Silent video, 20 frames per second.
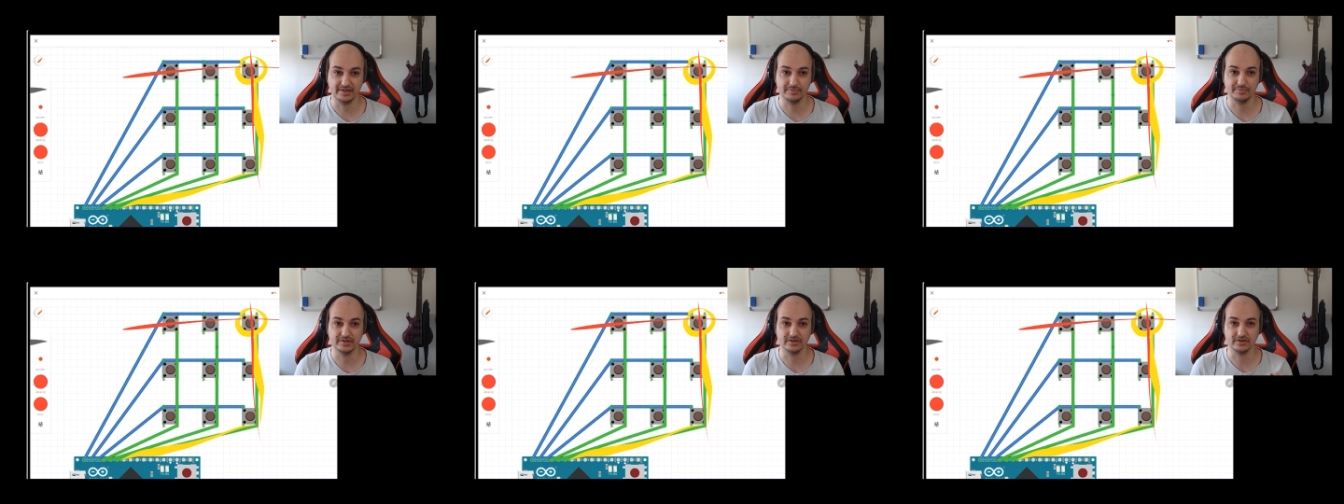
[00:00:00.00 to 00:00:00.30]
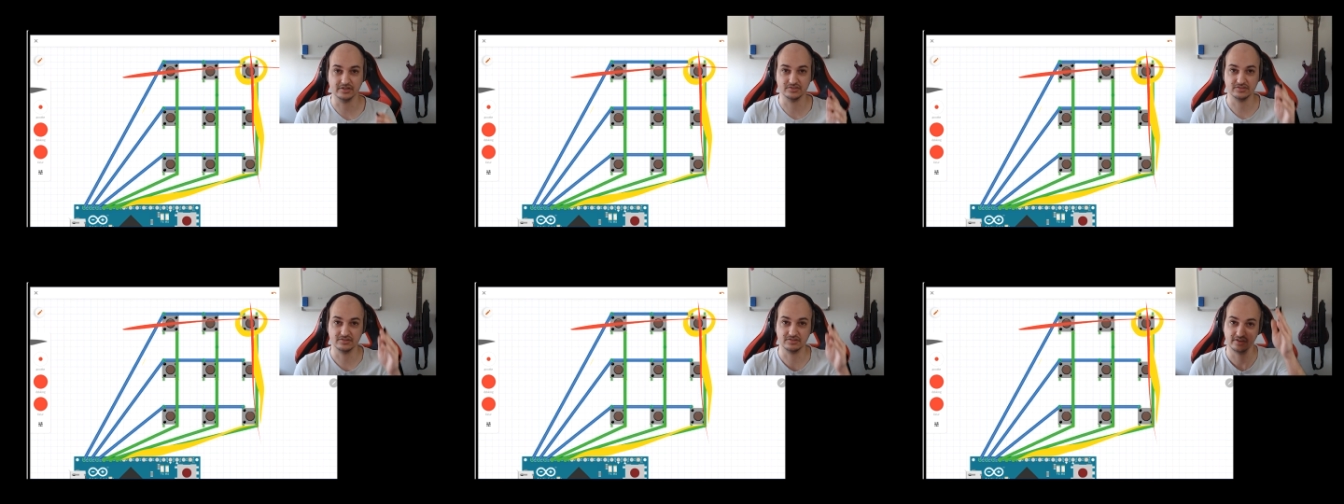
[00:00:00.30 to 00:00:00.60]

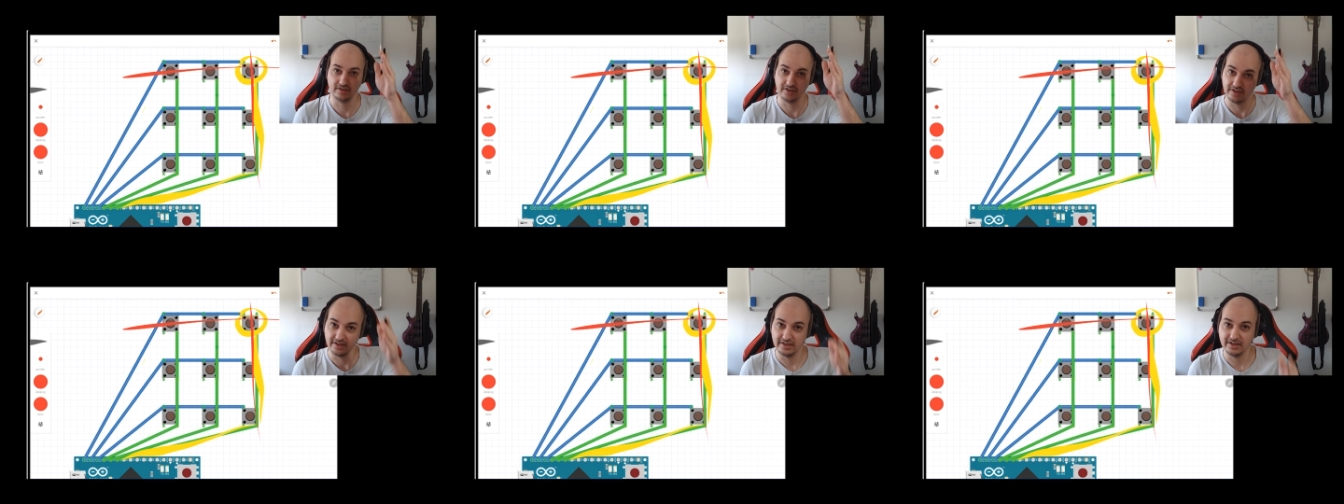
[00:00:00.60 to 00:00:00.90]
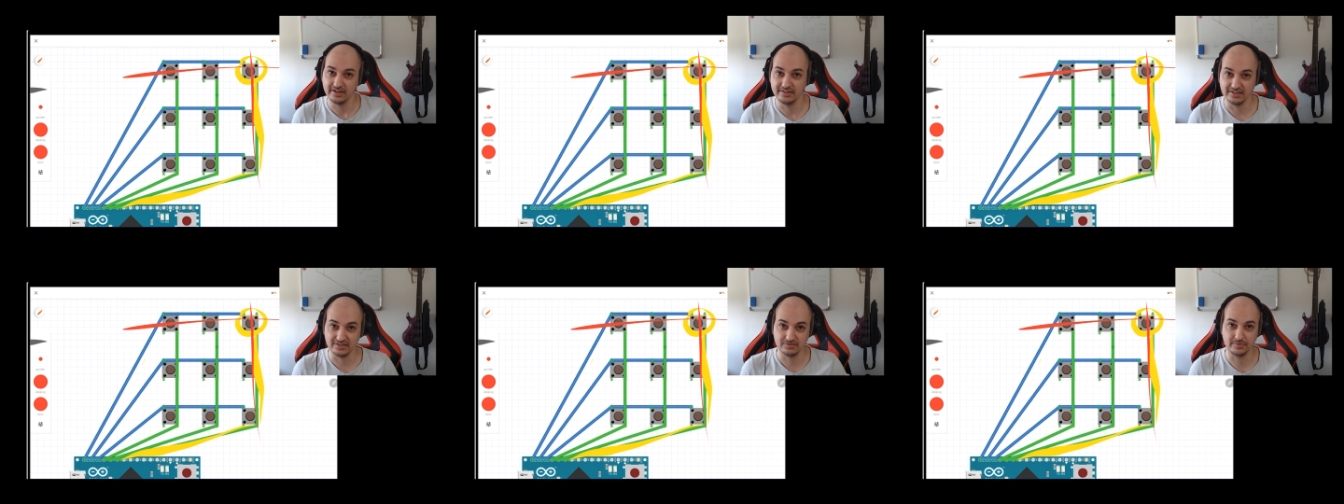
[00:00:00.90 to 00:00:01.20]
because
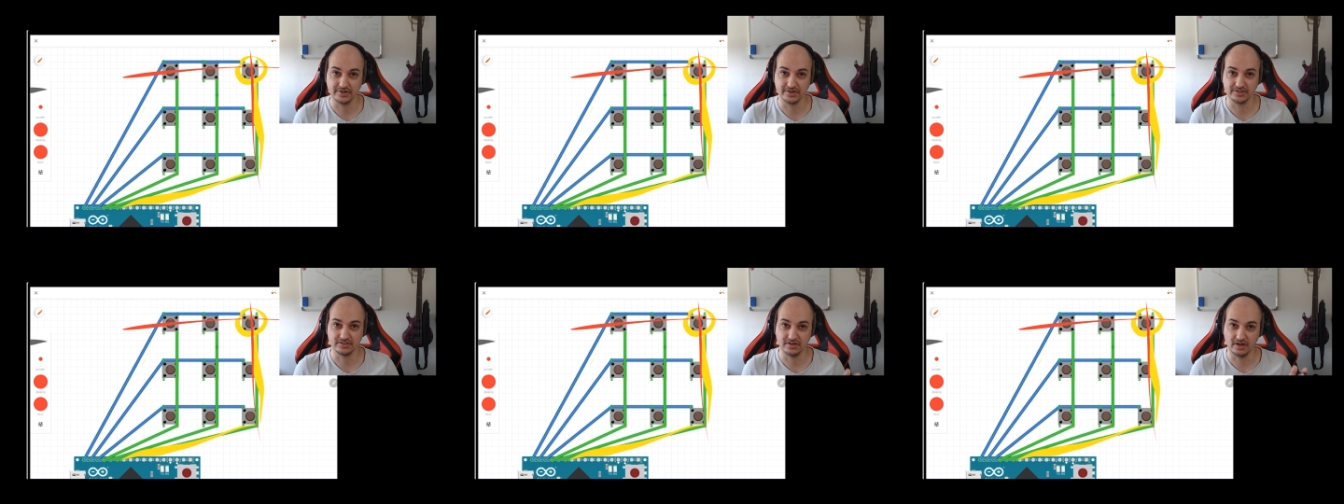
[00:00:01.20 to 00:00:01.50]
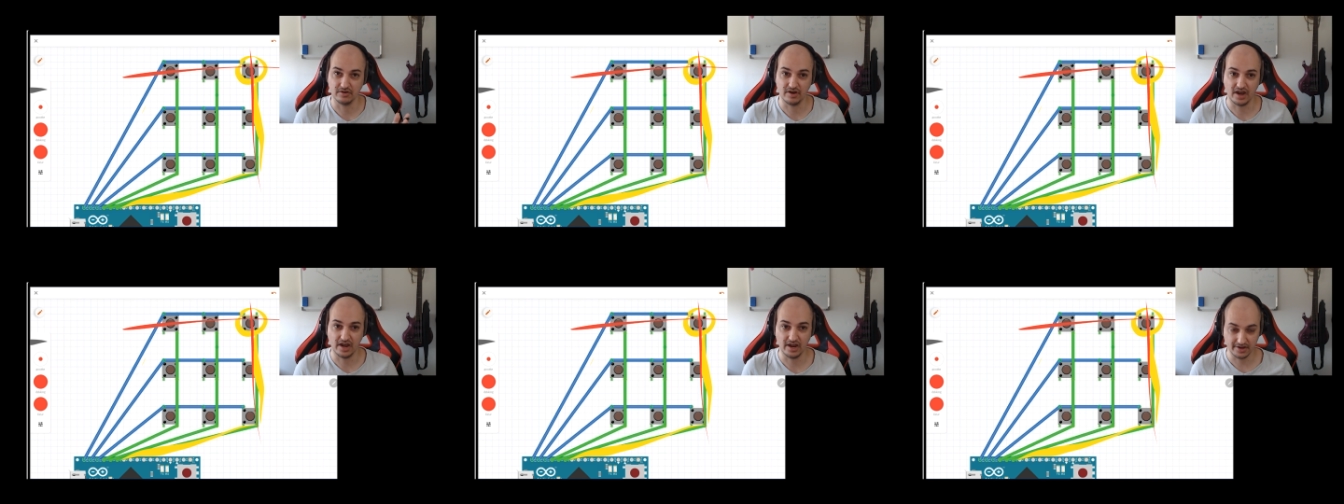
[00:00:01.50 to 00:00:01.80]
this one is now
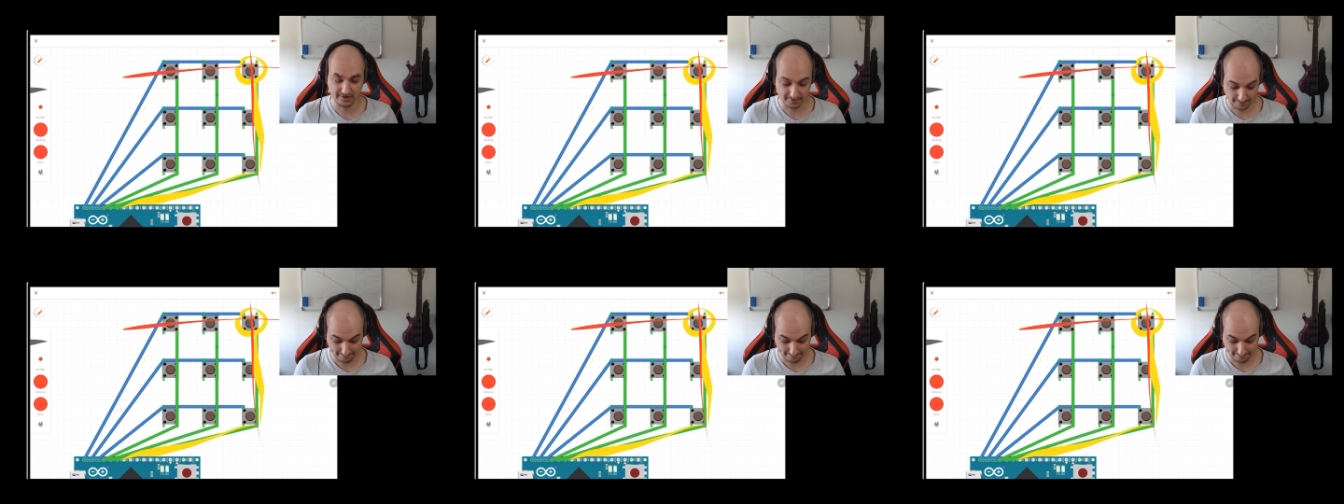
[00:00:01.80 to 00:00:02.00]
high.